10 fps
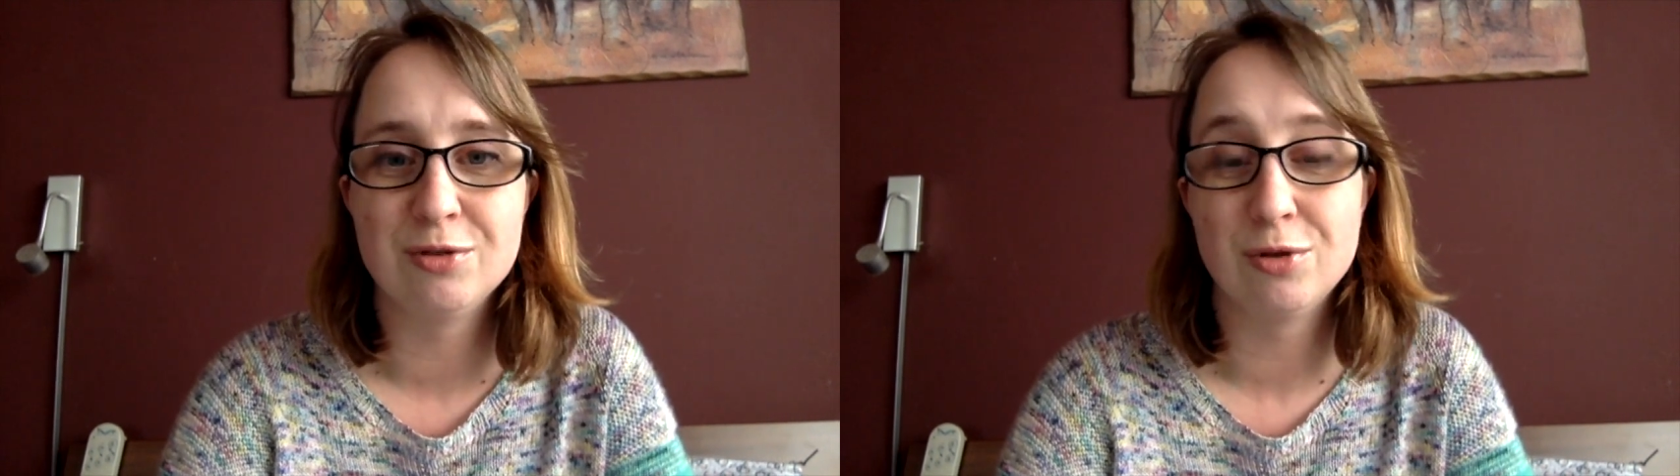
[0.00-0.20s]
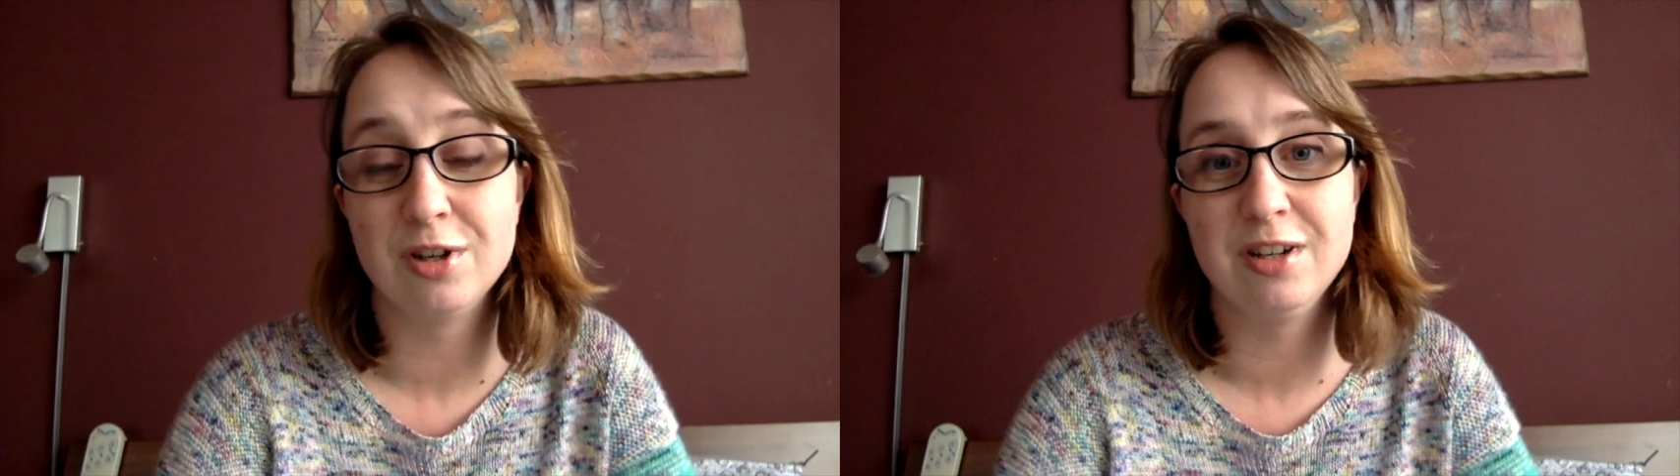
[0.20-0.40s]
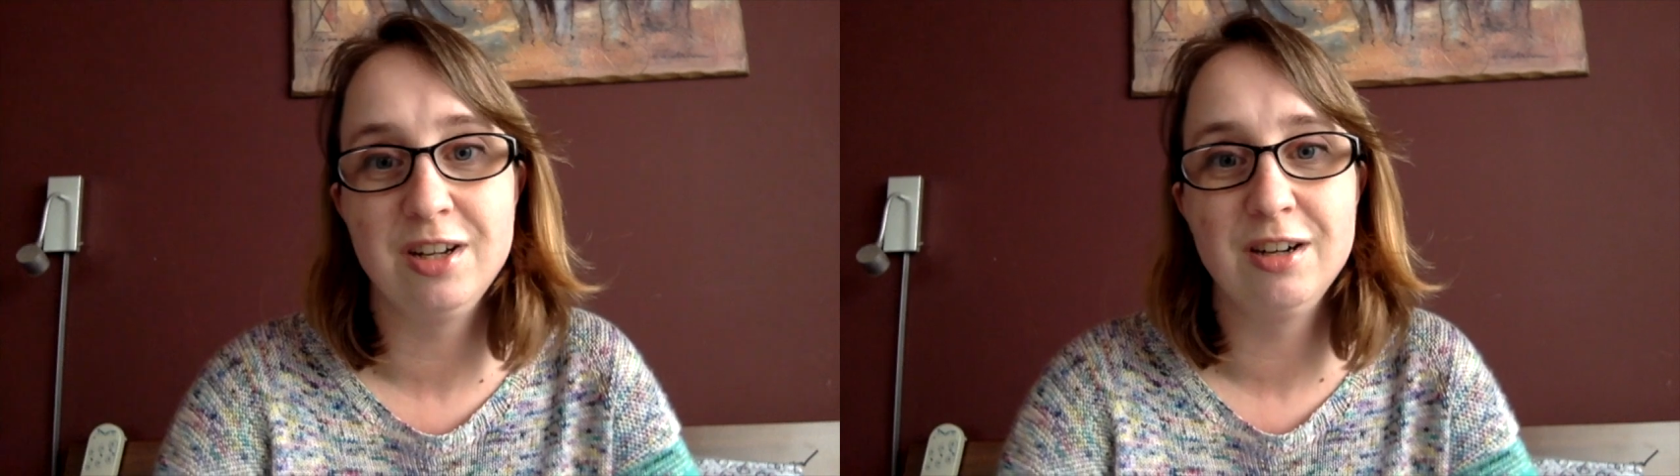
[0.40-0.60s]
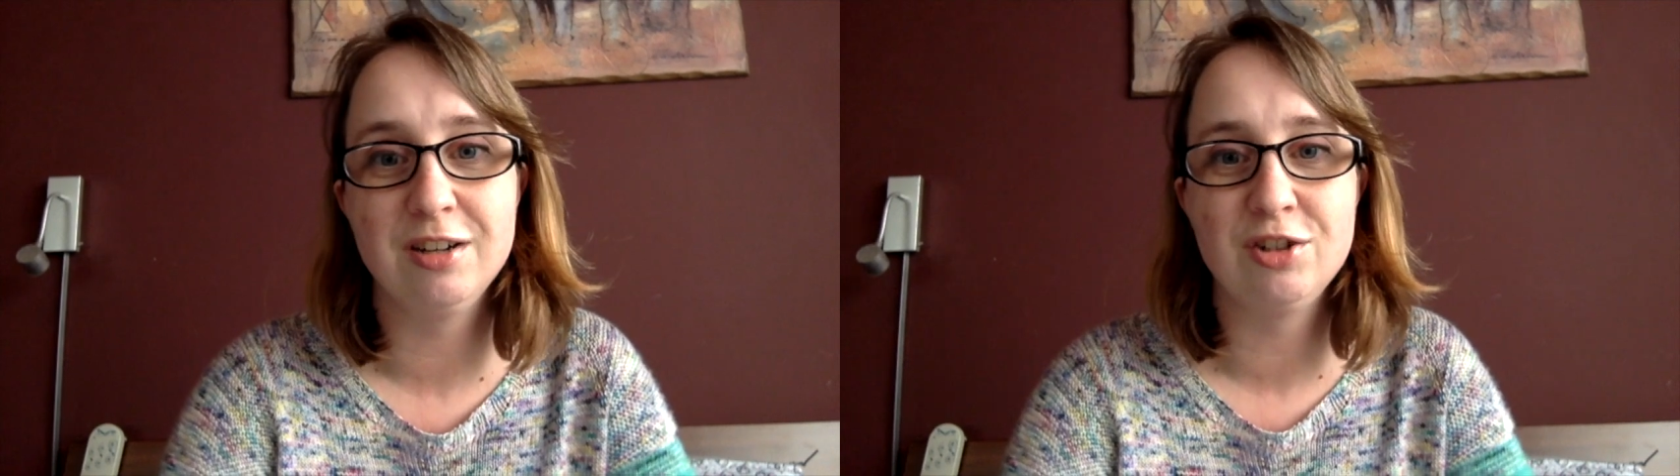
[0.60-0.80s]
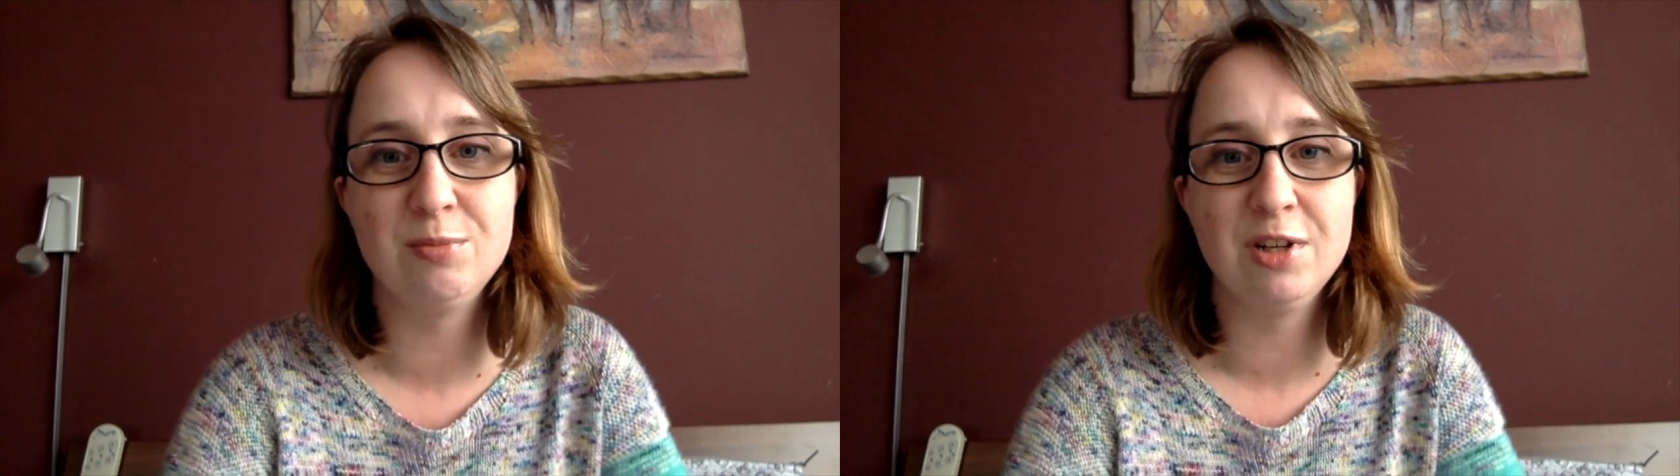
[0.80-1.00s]
or an
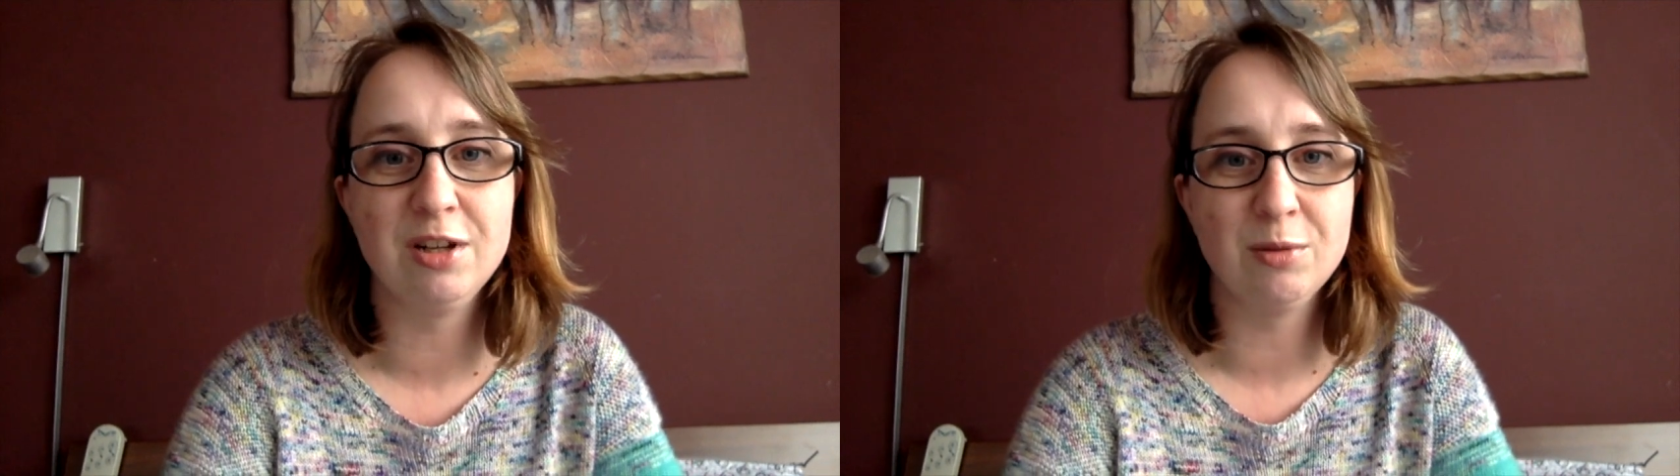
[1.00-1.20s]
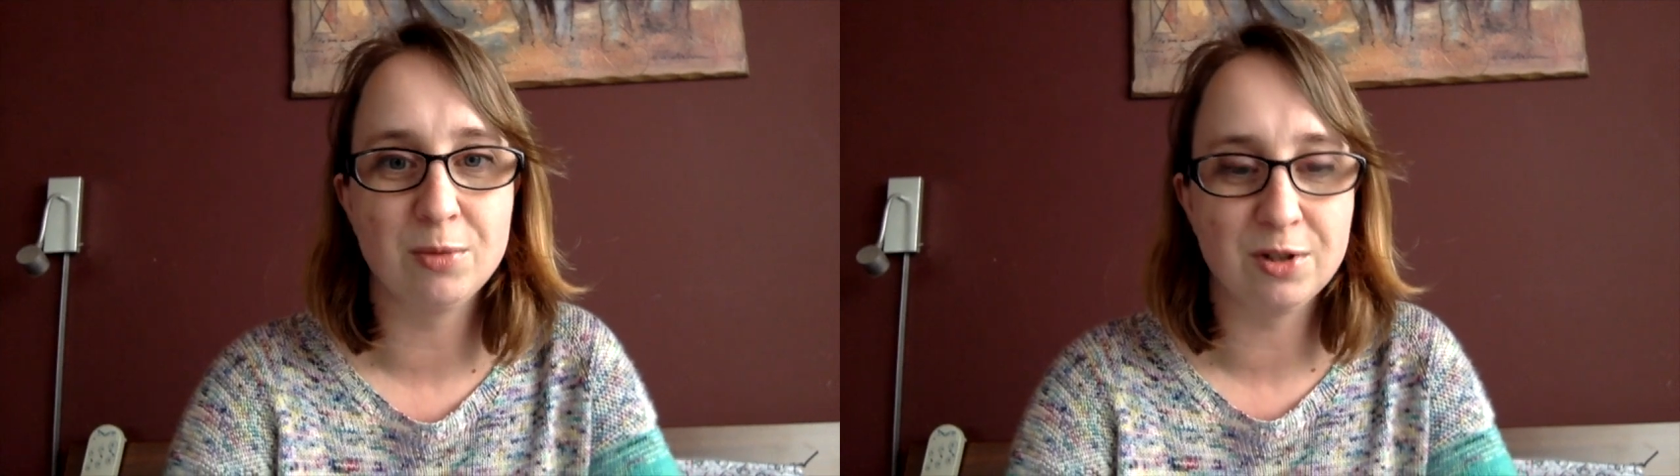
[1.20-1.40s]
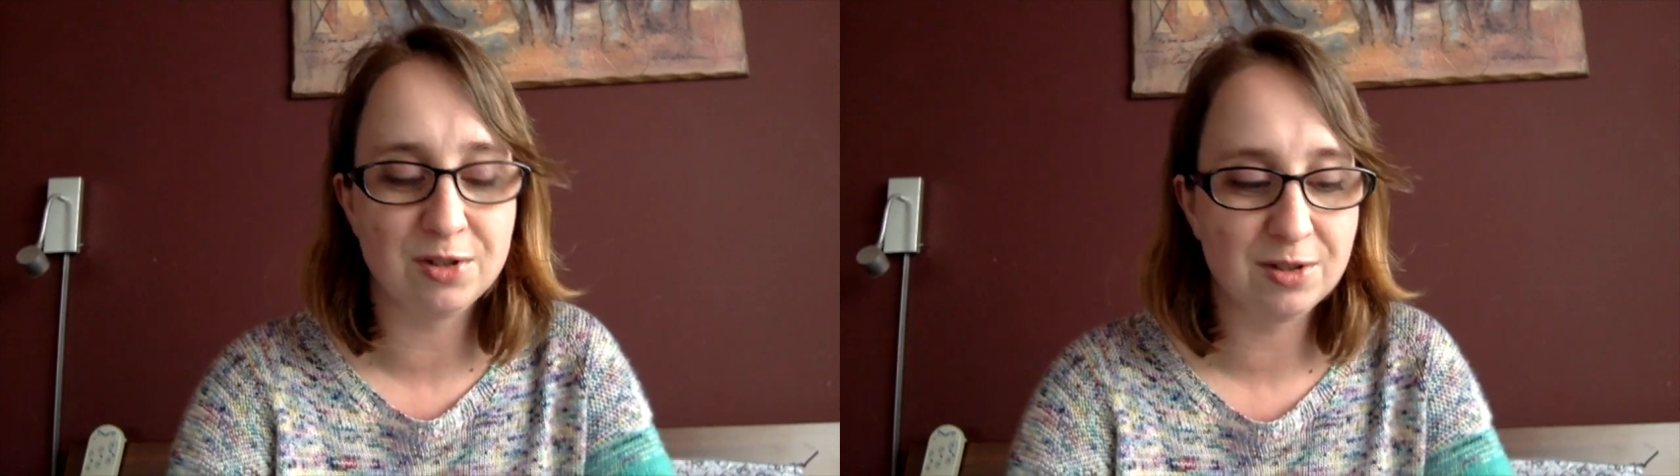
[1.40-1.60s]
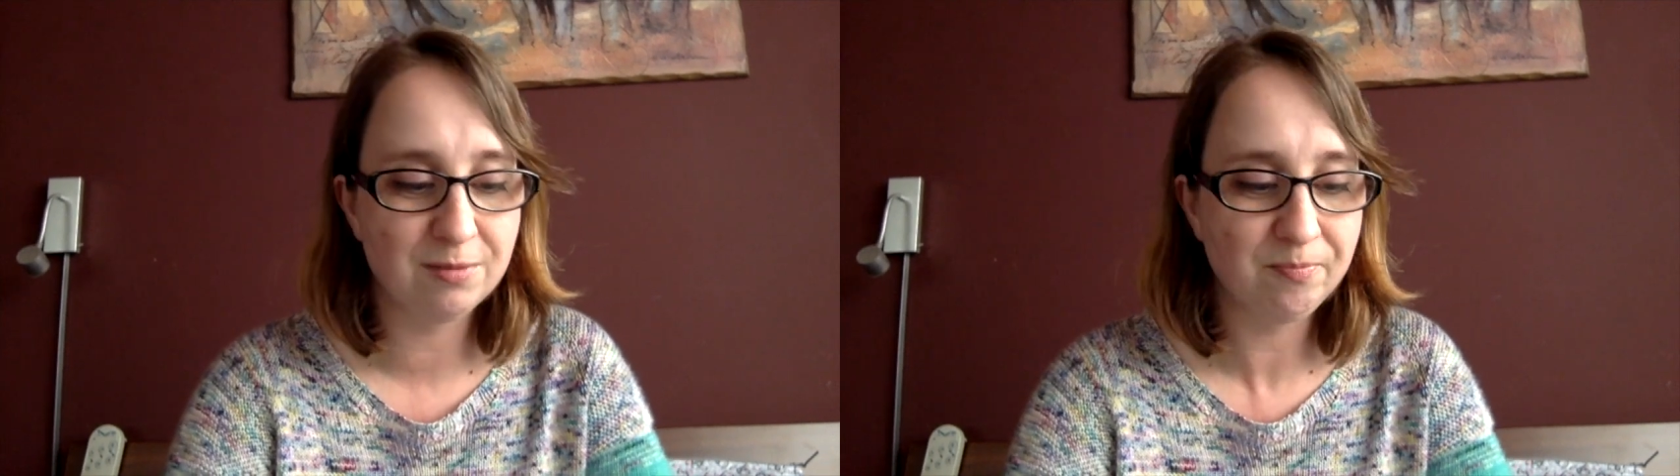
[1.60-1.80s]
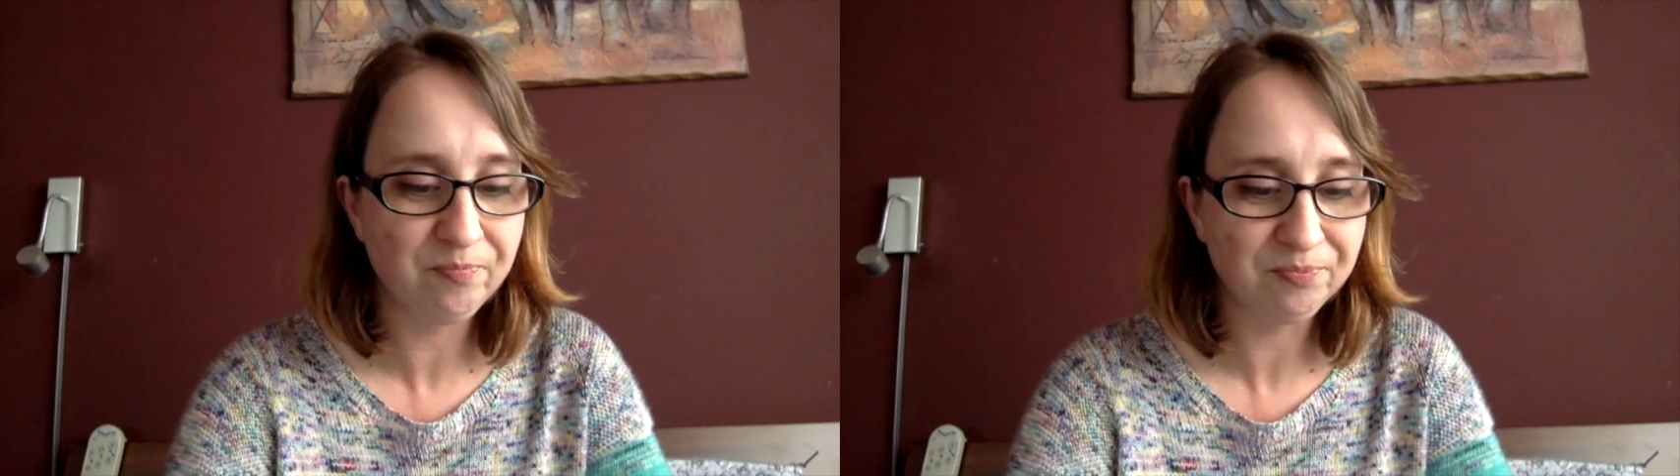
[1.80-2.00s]
English-speaking person